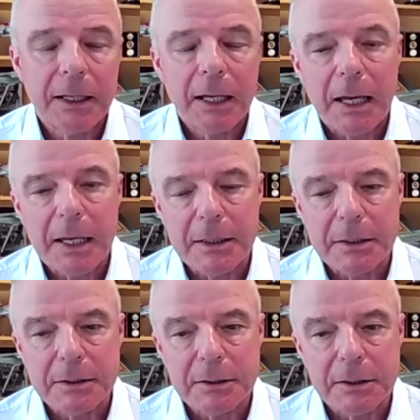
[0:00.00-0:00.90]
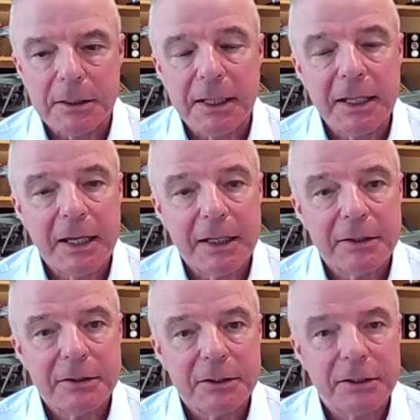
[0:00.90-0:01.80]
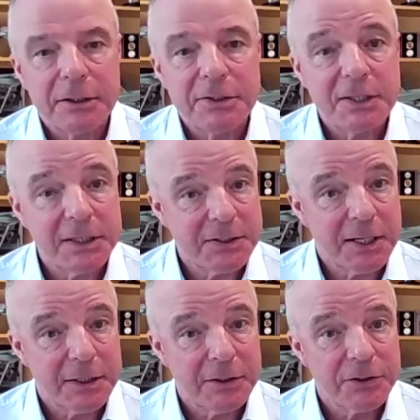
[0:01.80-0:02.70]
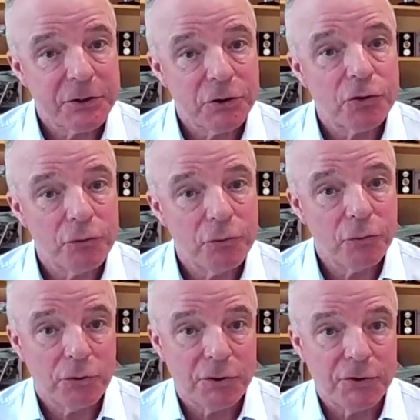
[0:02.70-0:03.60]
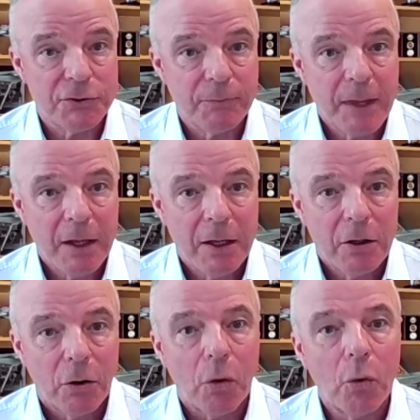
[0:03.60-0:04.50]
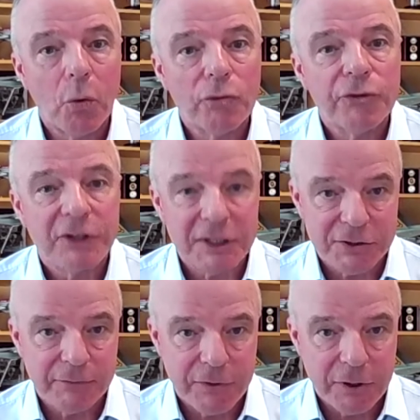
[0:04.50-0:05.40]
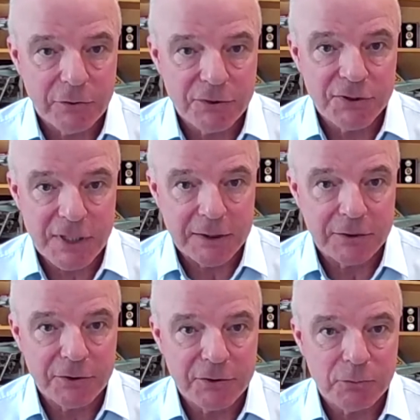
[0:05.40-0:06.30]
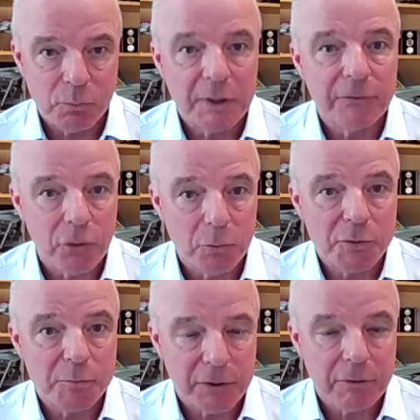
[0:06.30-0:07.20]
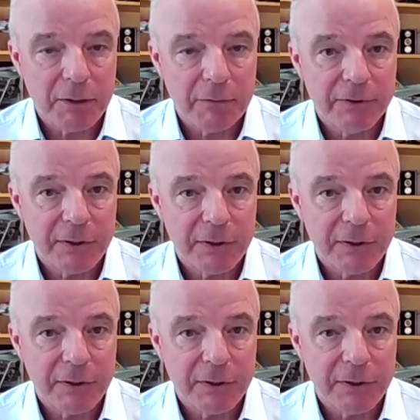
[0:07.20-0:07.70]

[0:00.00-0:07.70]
And he had 6 sons and 2 daughters. All 6 of those sons, one of whom was my grandfather,